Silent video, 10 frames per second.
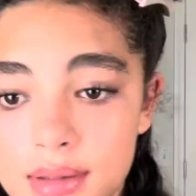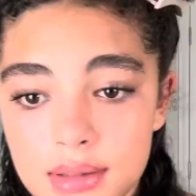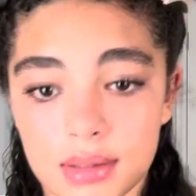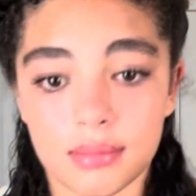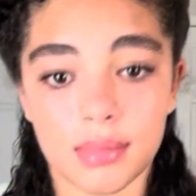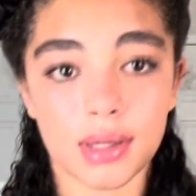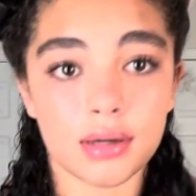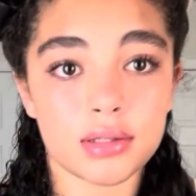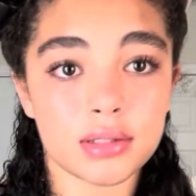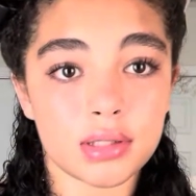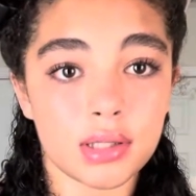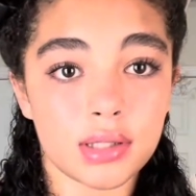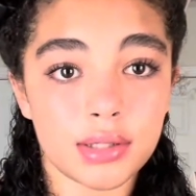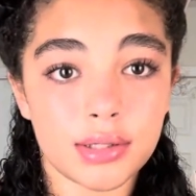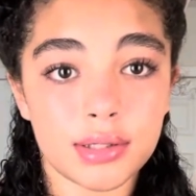See, my hair is
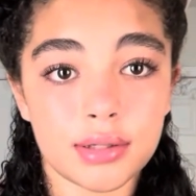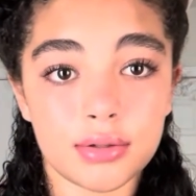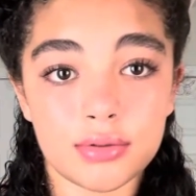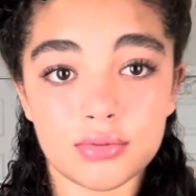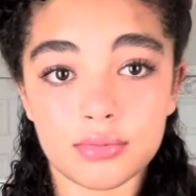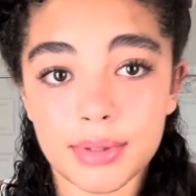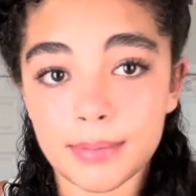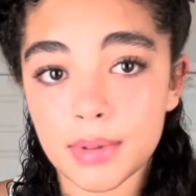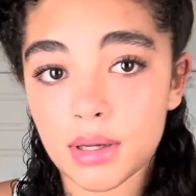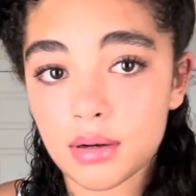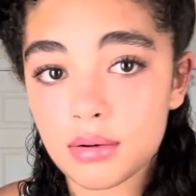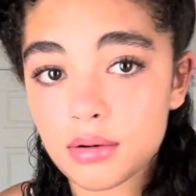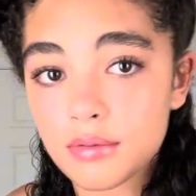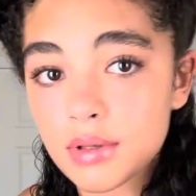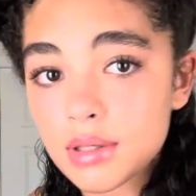literally dripping. I don't know
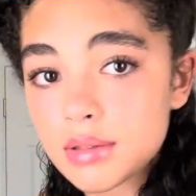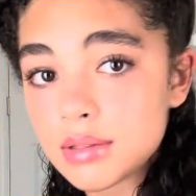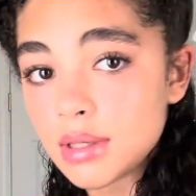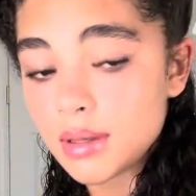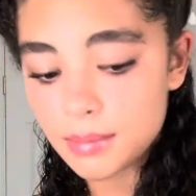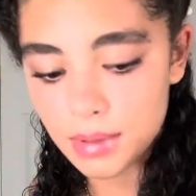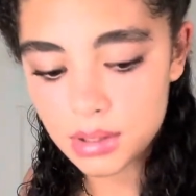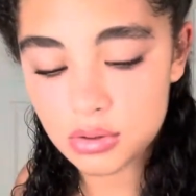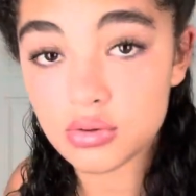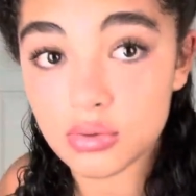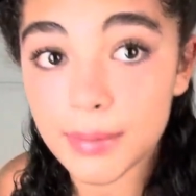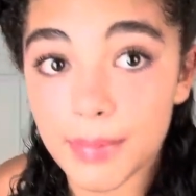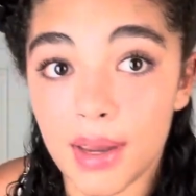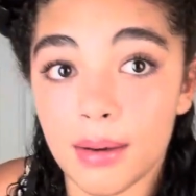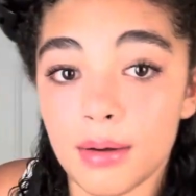if you can see it, but it's dripping.